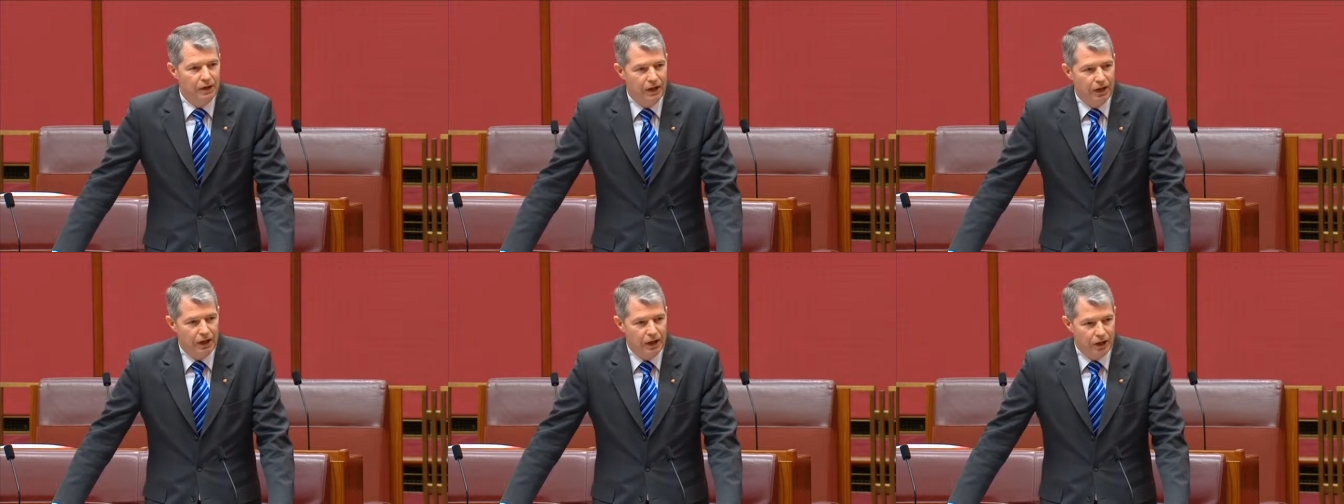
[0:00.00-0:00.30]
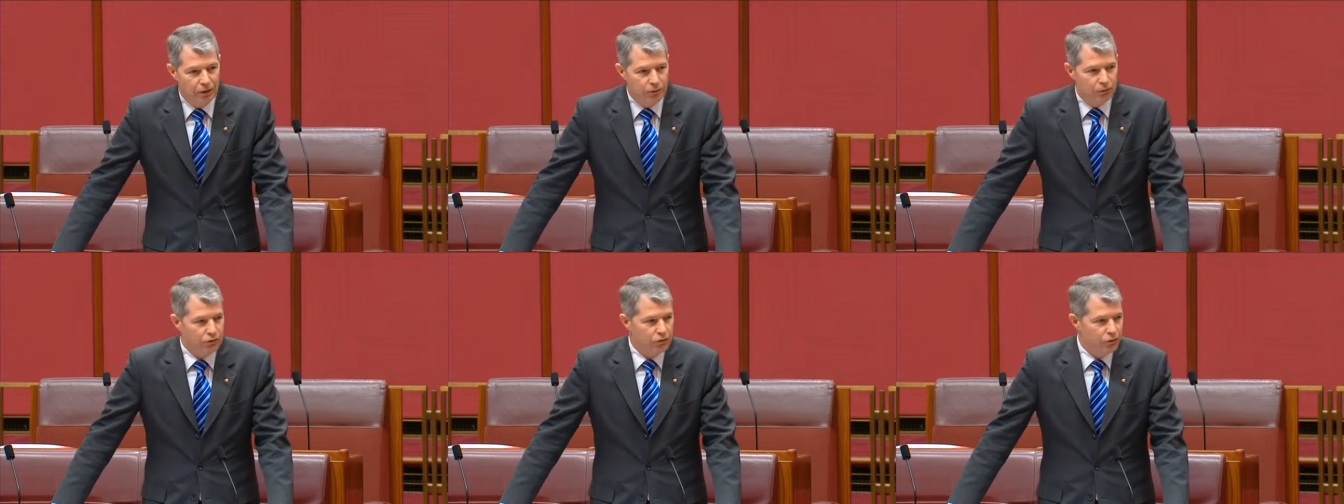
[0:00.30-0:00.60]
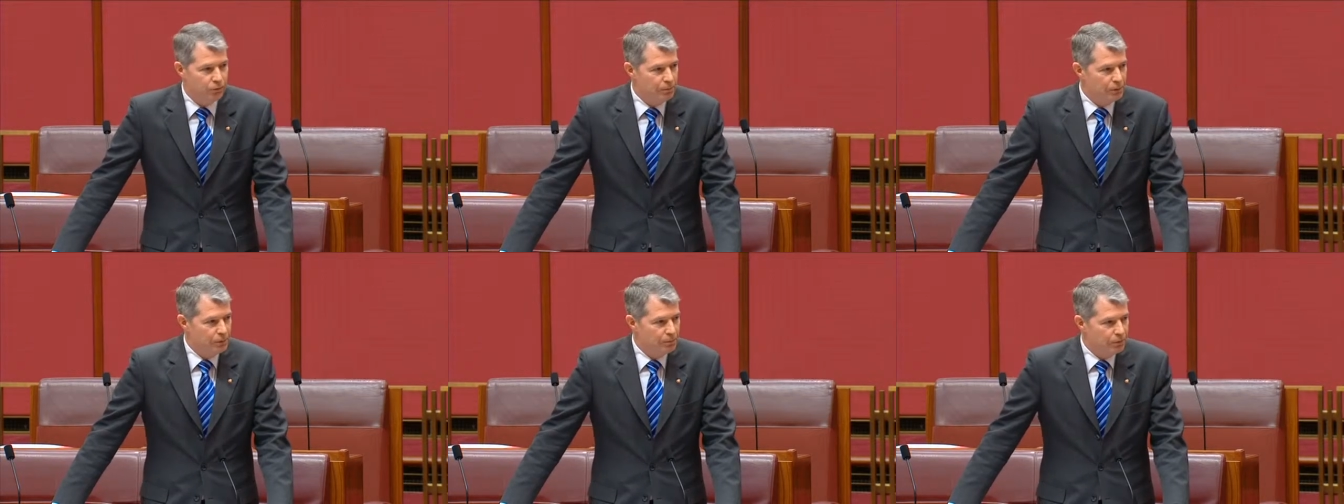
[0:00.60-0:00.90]
how it
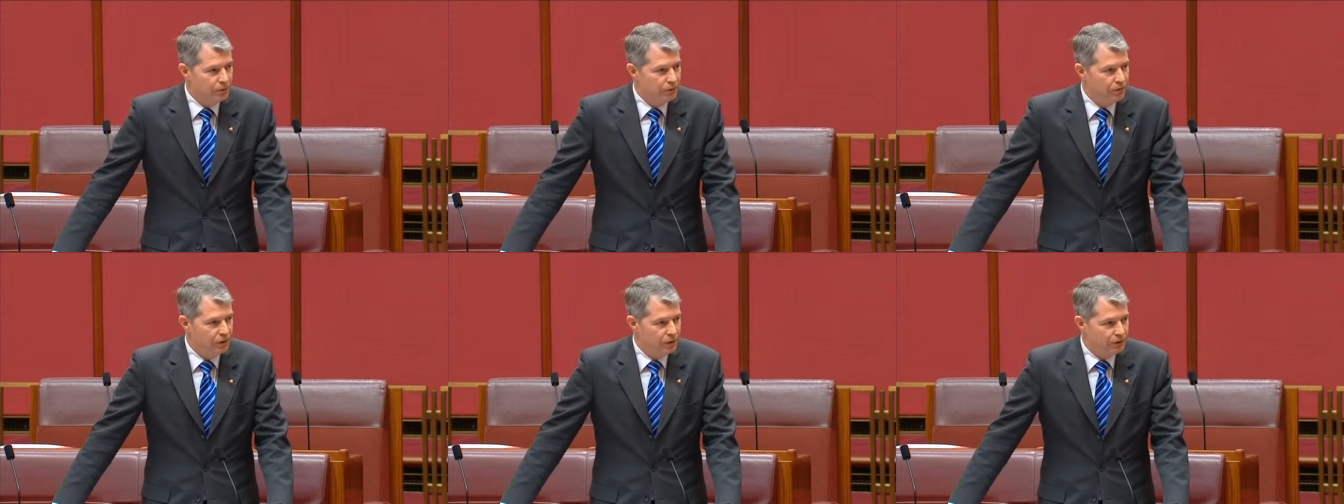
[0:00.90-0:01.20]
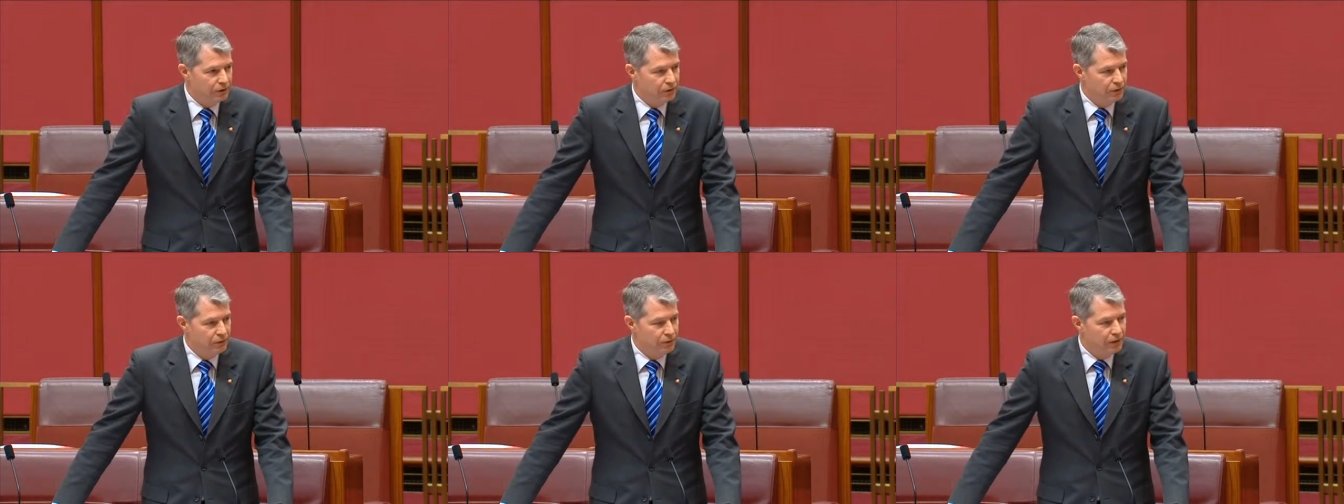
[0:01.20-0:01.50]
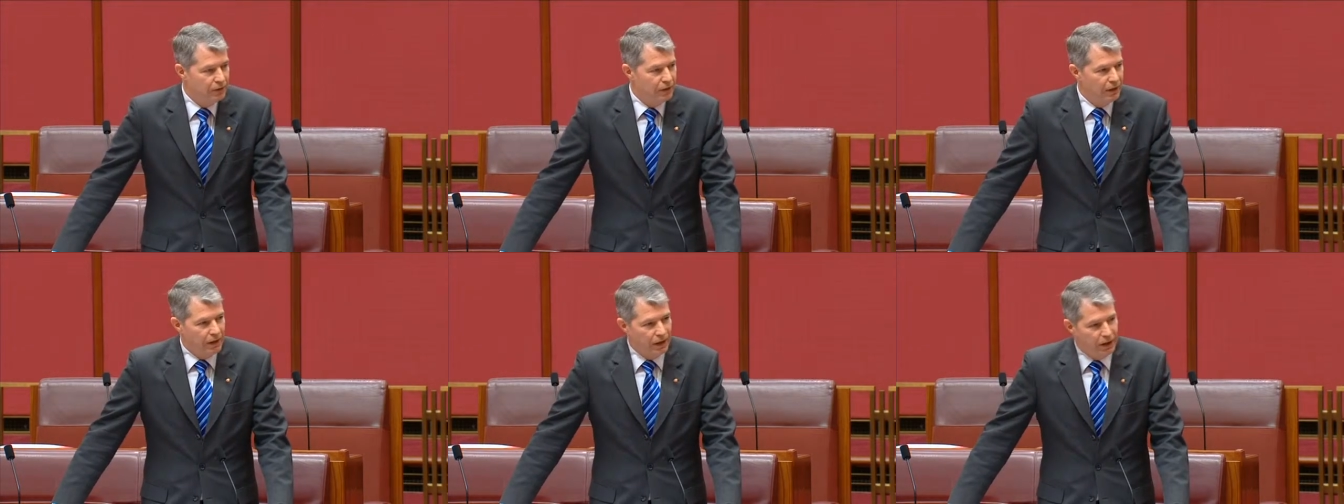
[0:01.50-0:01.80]
should be protected,
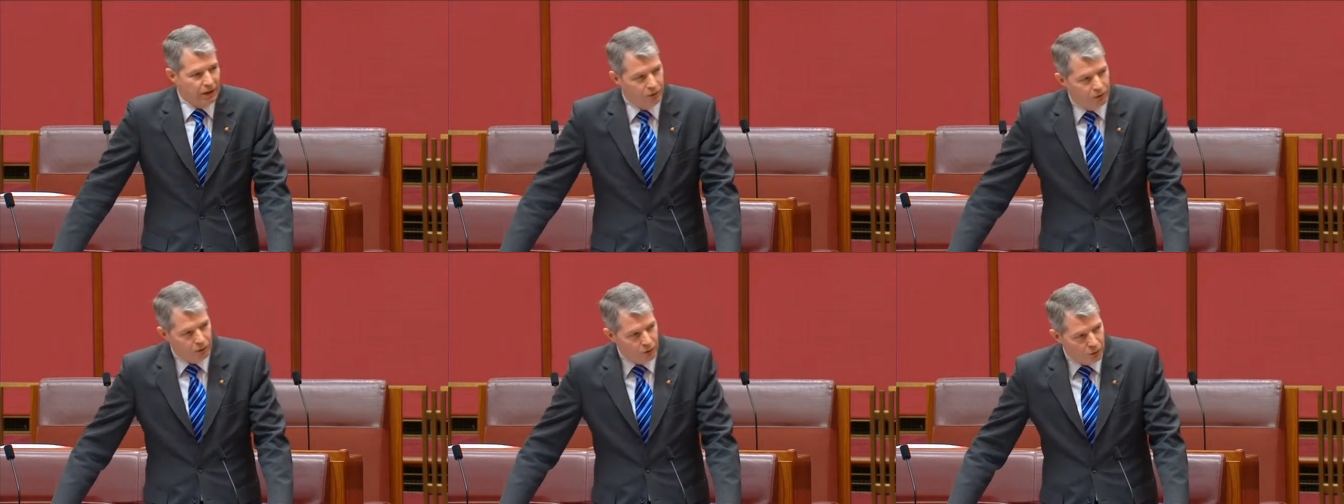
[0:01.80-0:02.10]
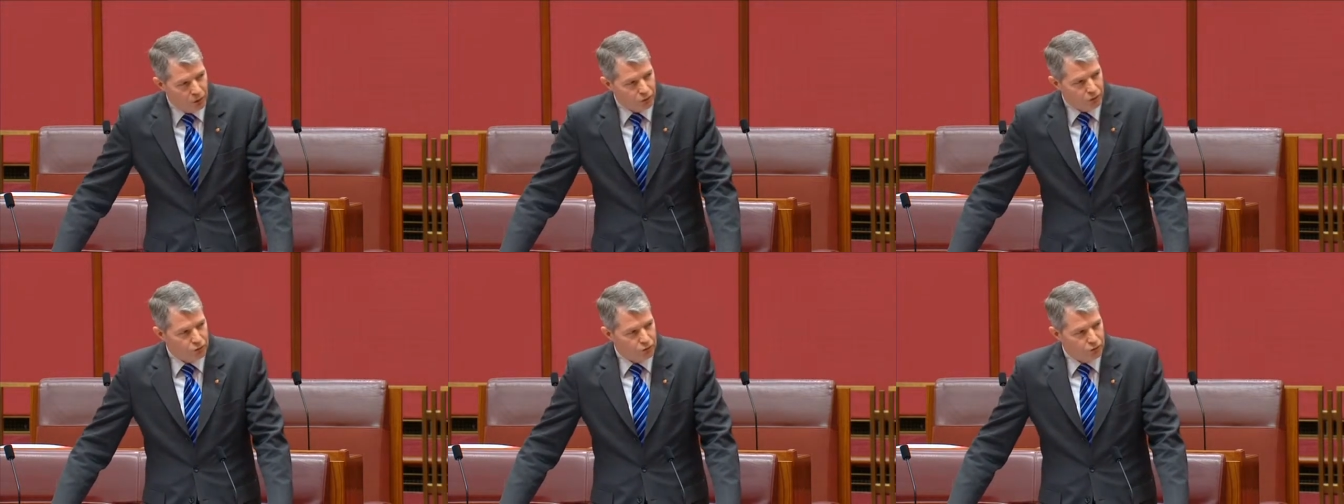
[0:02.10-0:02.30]
how long